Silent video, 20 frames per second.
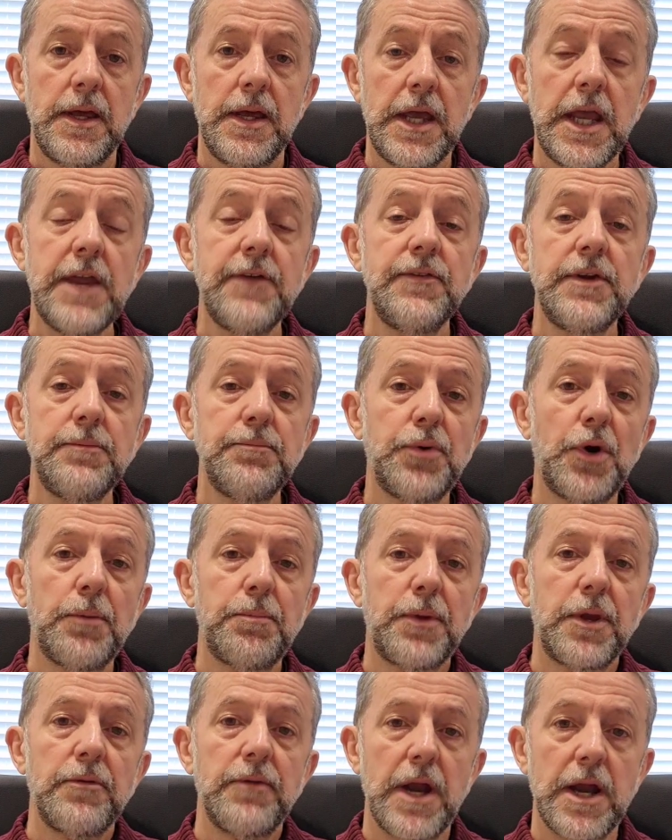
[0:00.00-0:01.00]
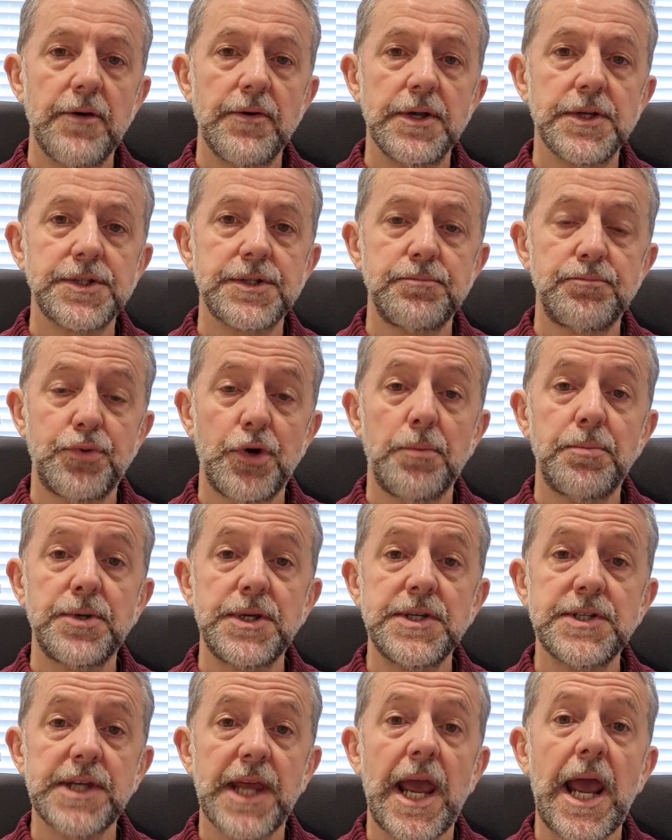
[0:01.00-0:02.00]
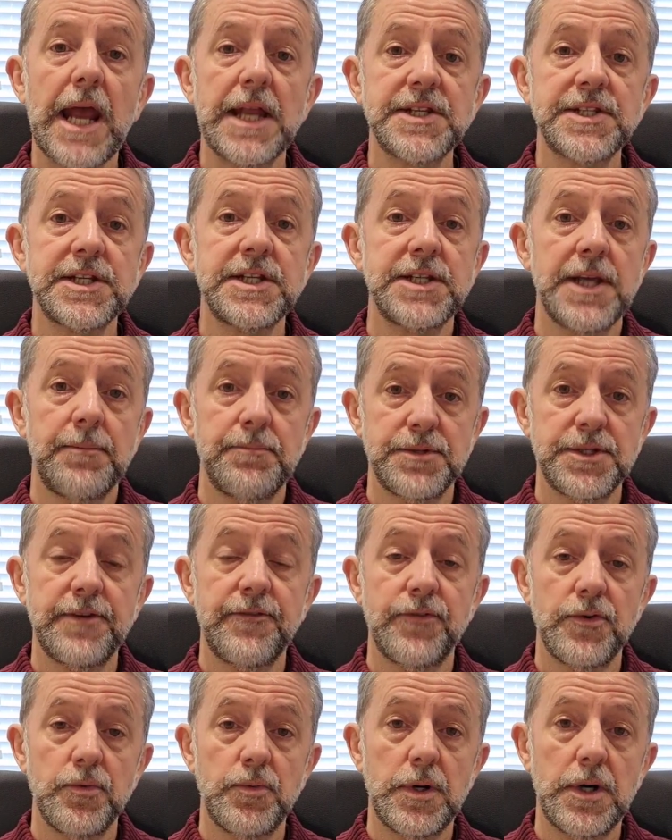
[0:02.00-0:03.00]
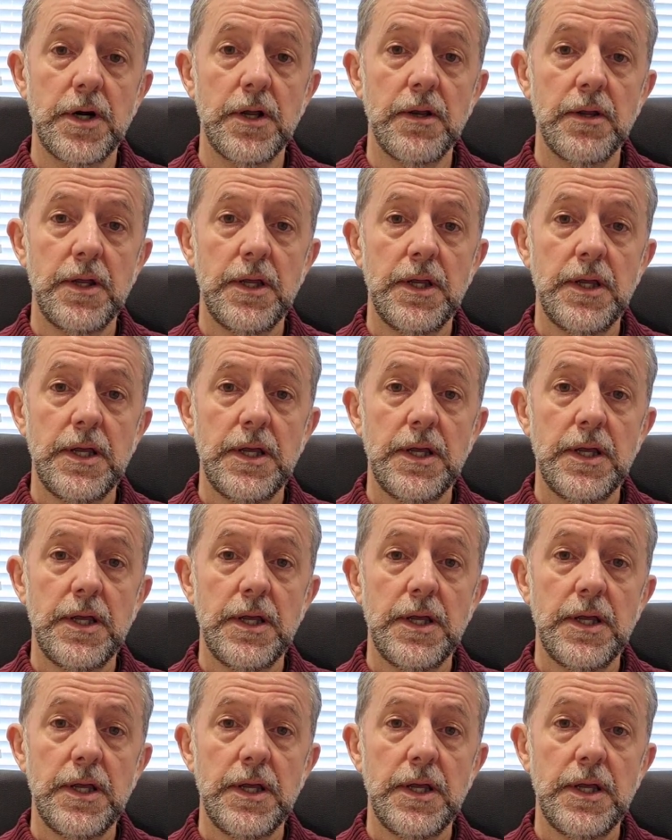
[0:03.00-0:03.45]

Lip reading: Even in popular areas, properties can sit empty for a while.